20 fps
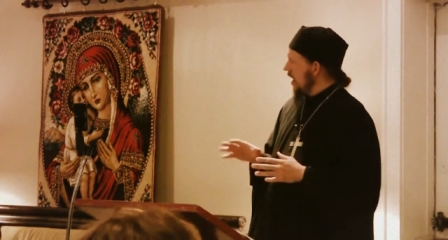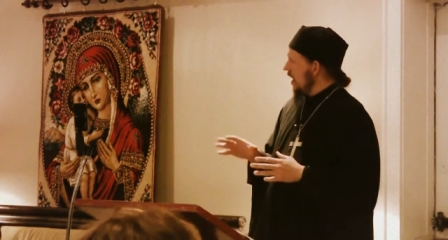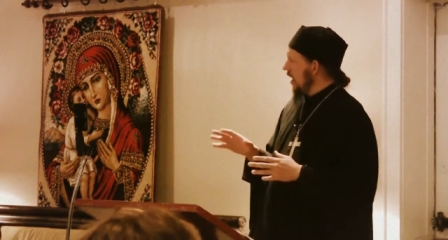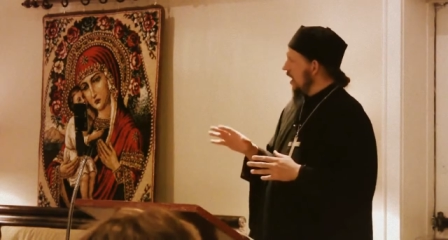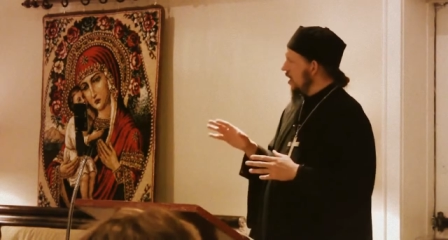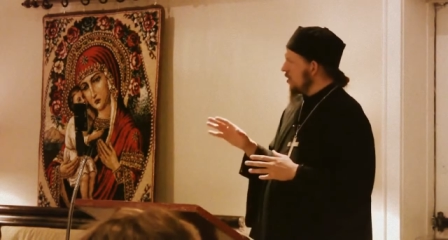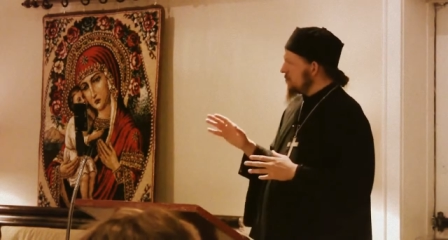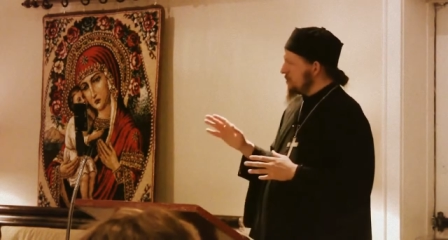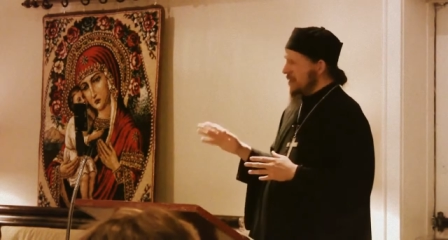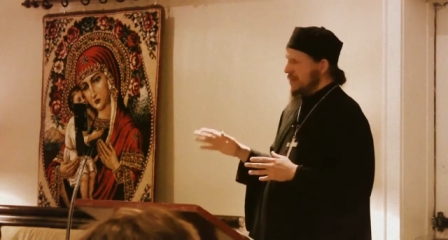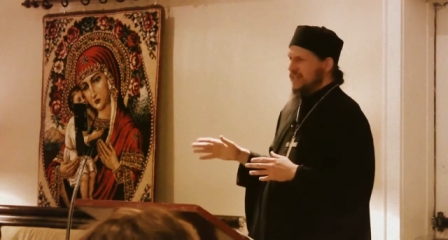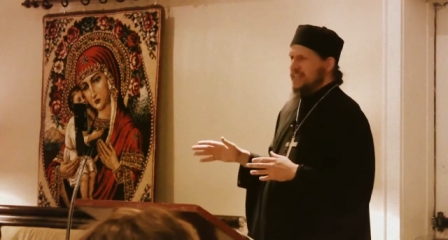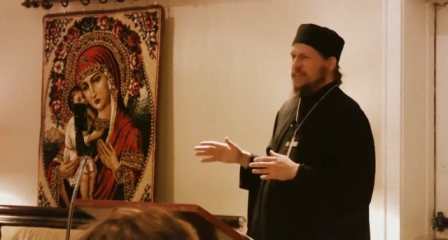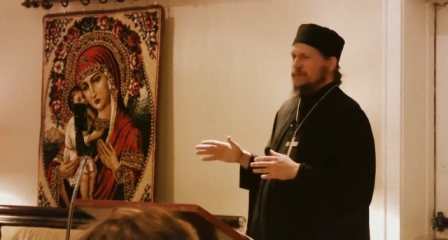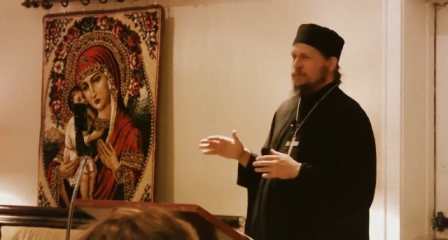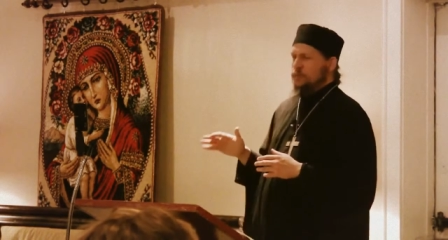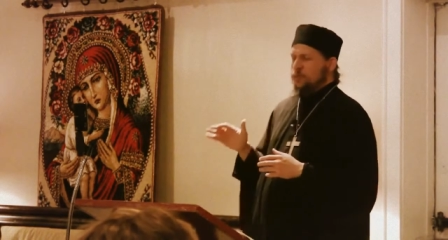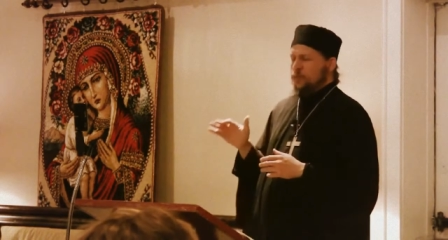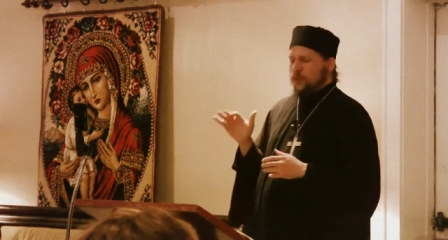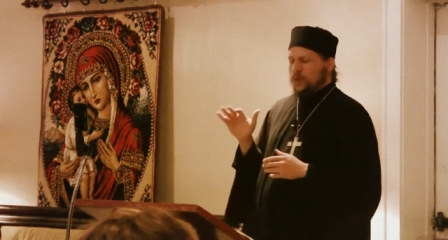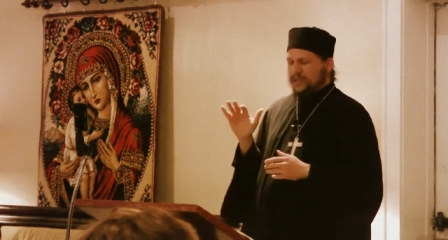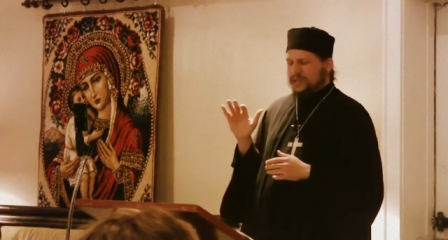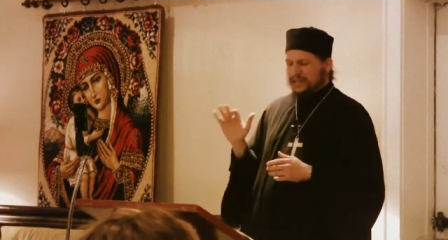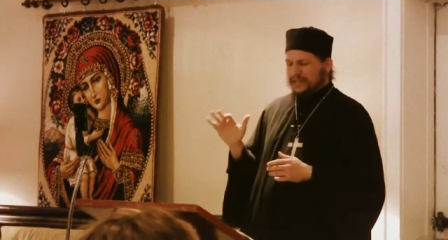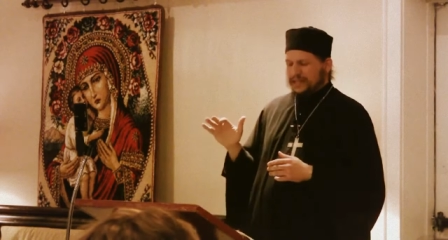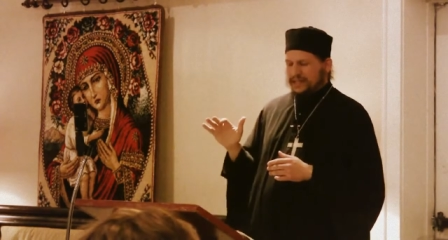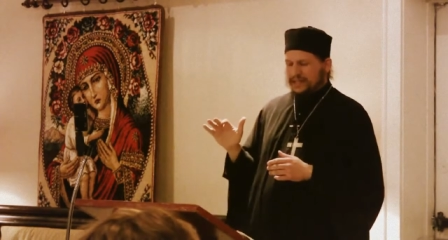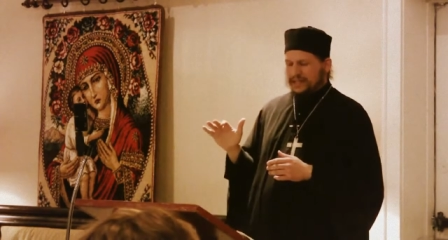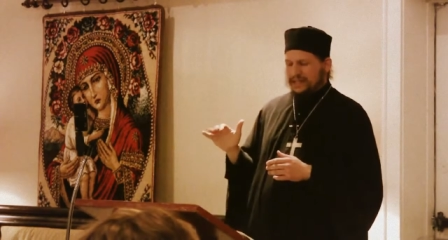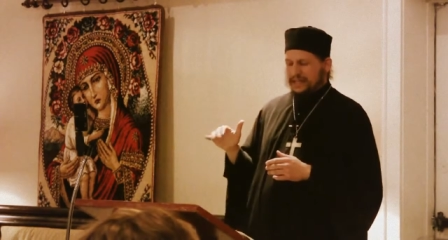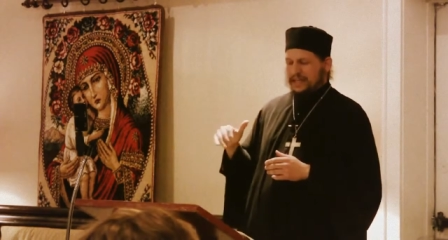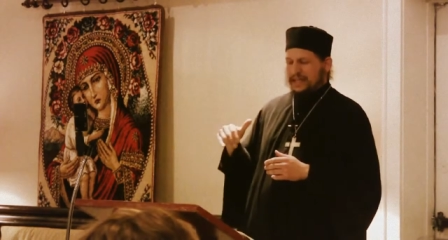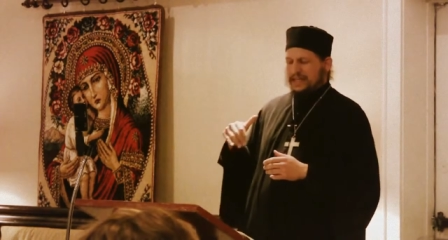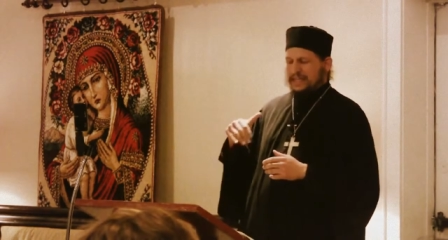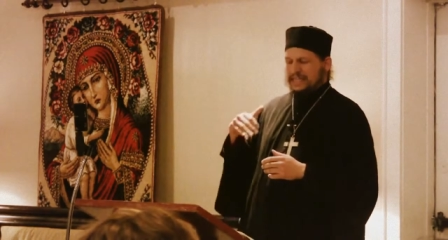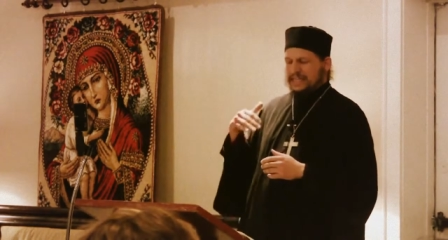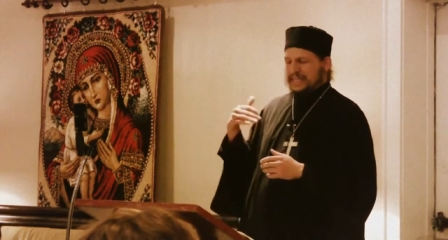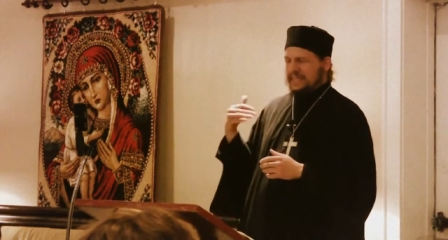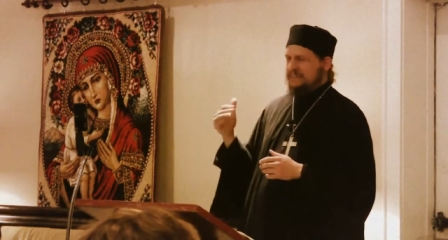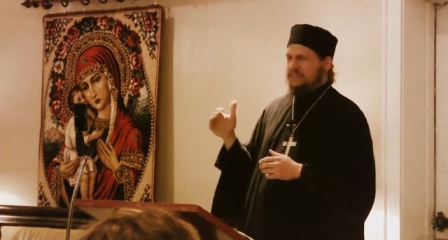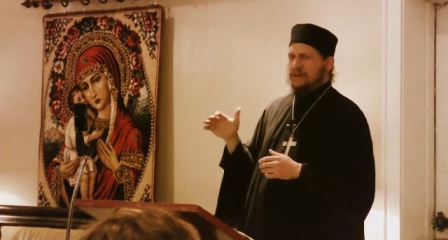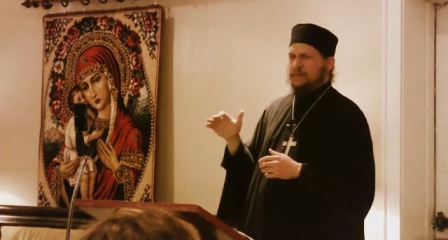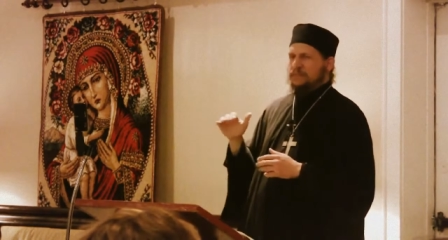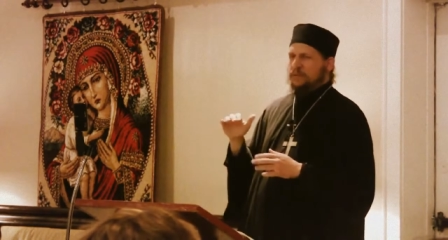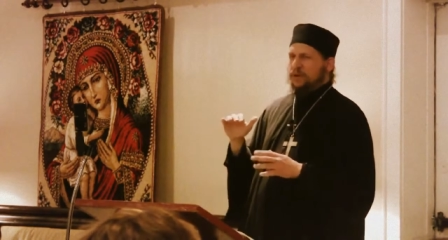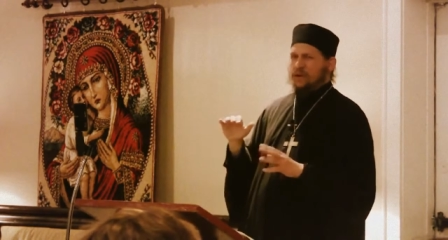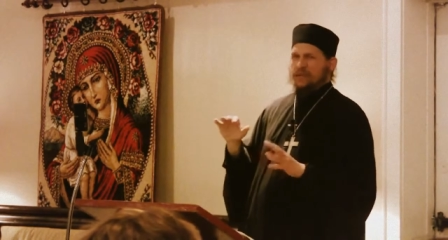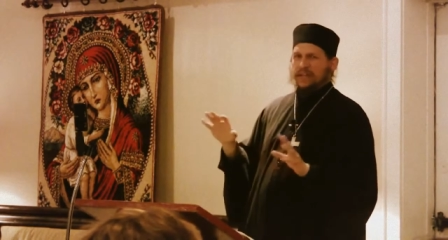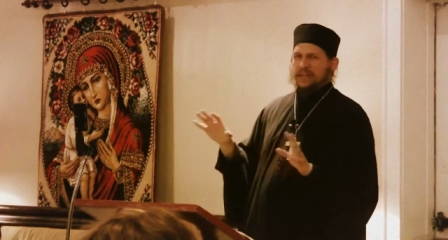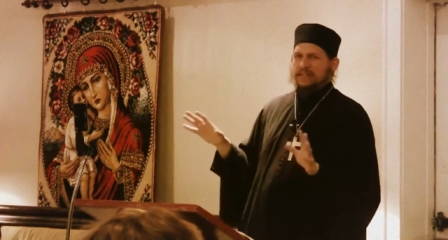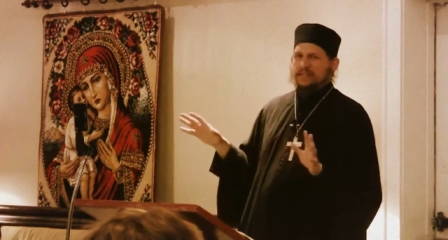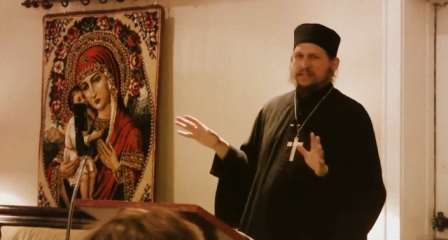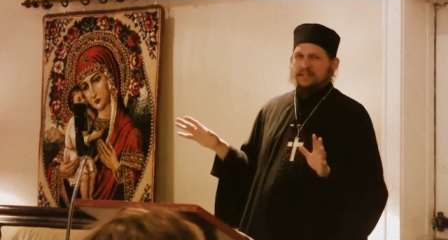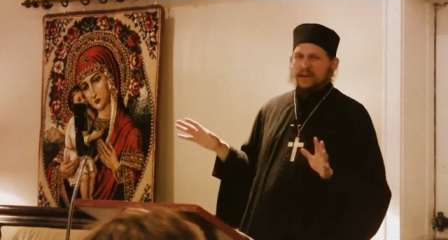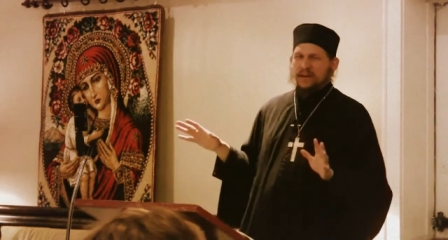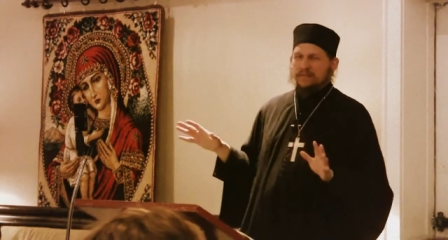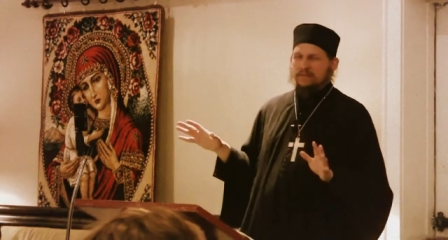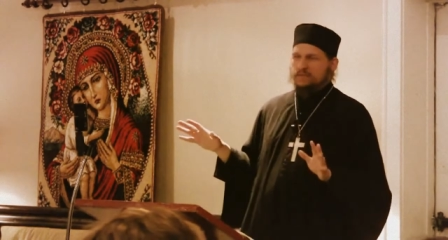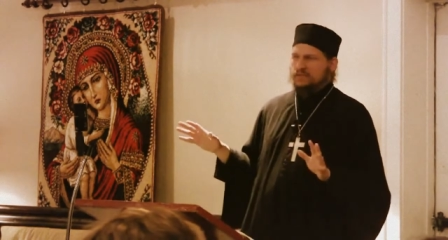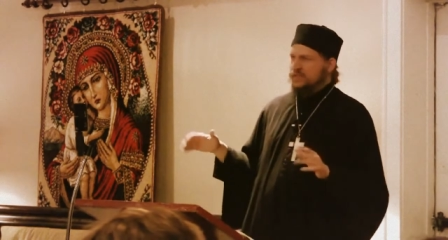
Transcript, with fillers: I'll make him willingly give up all that stuff.